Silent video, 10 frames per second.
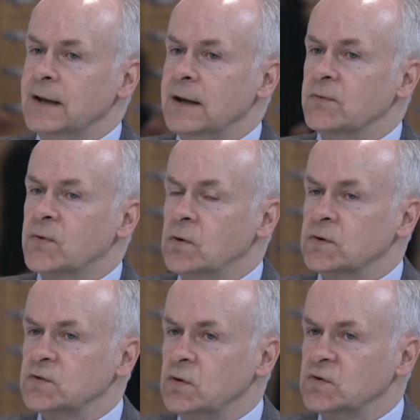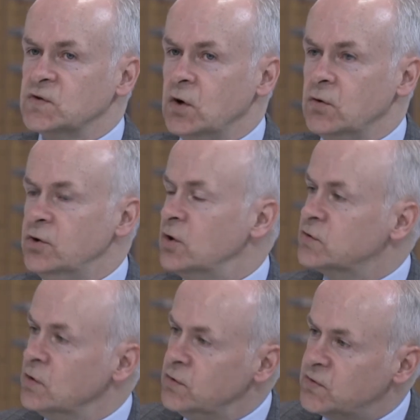and of course also not
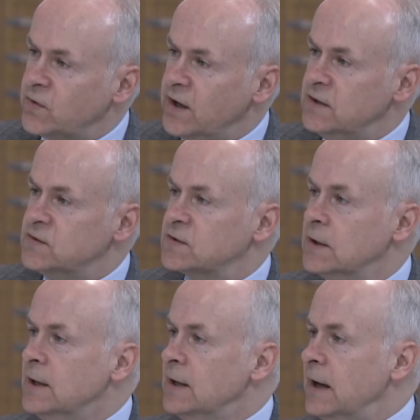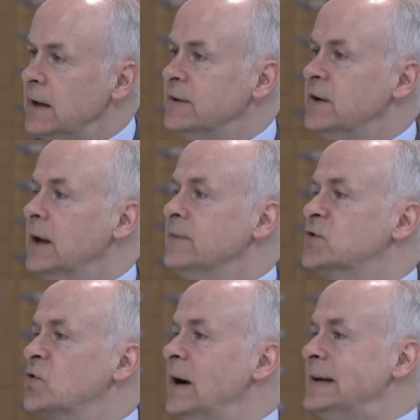to lose face and
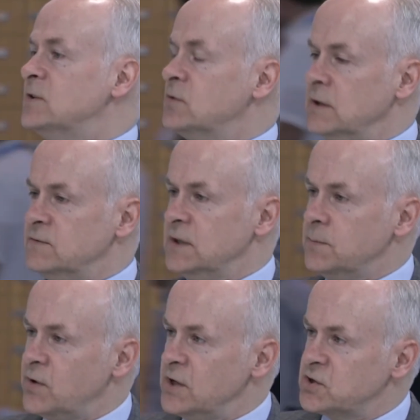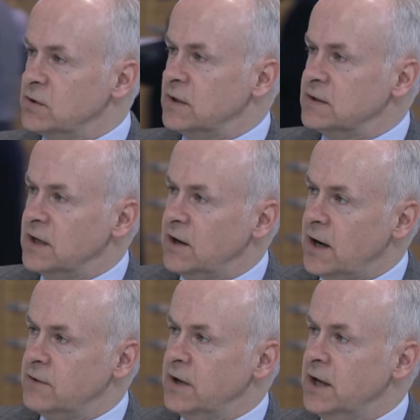try to give the impression that they
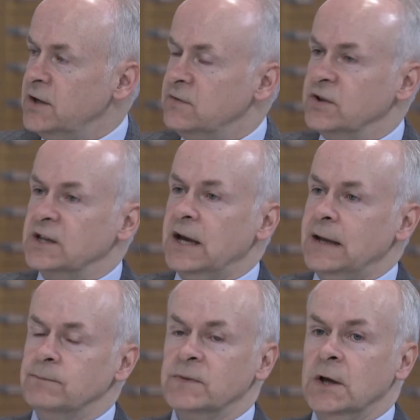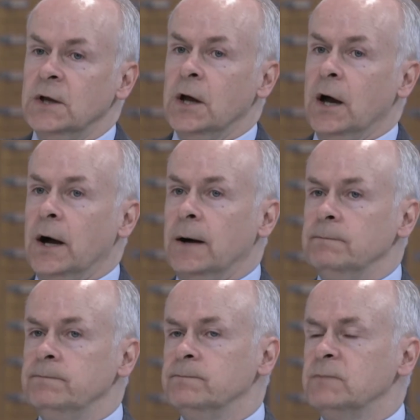are ahead of the game.
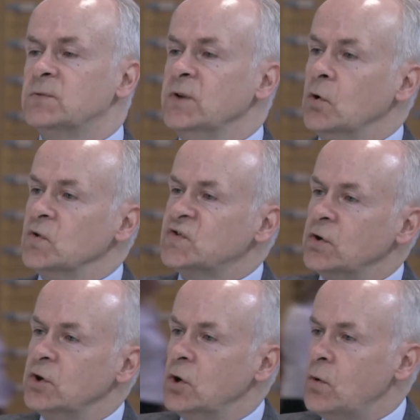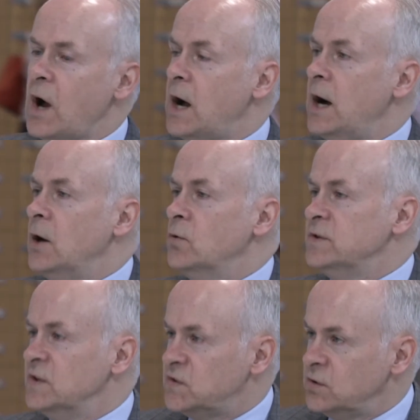But we also know how
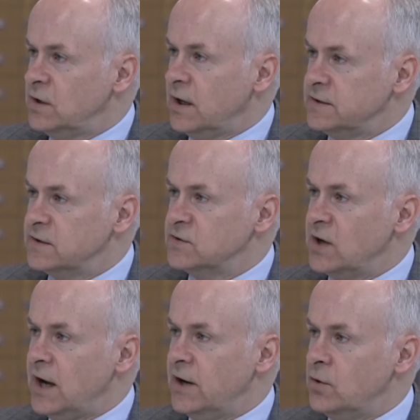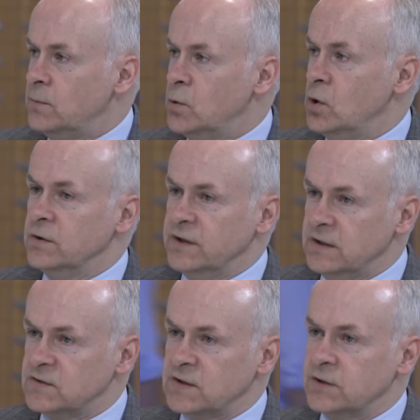disunited the Arab world
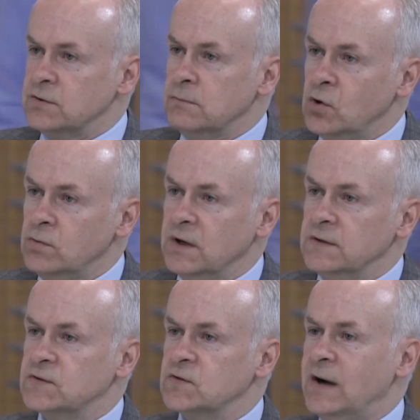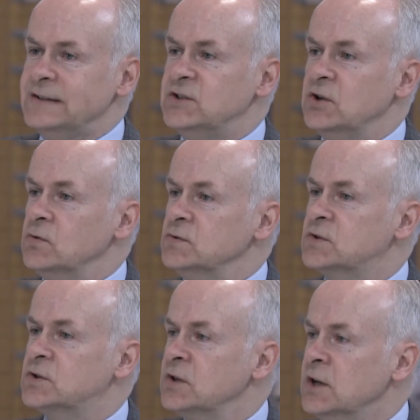is at the moment. So I don't